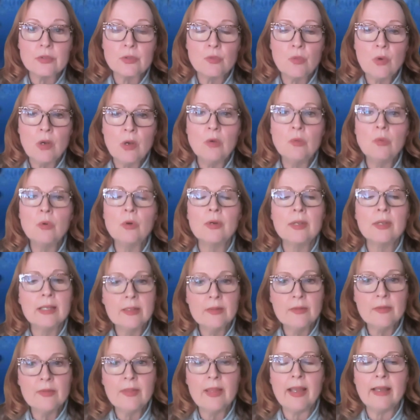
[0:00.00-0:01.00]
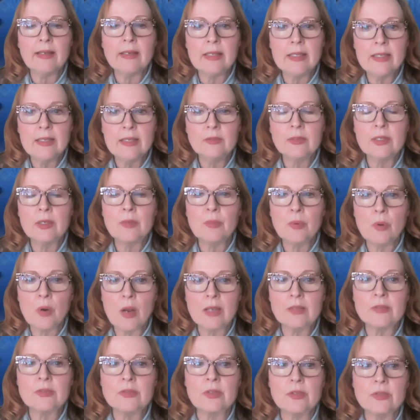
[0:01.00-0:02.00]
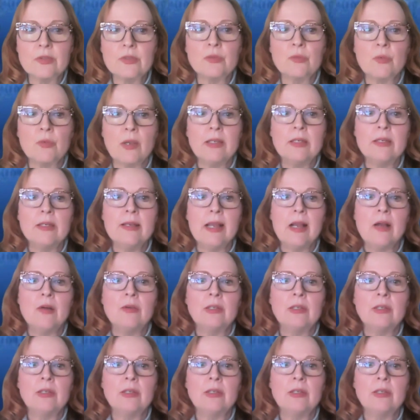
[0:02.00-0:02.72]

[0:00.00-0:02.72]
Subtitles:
Well, we're in that healing process right now.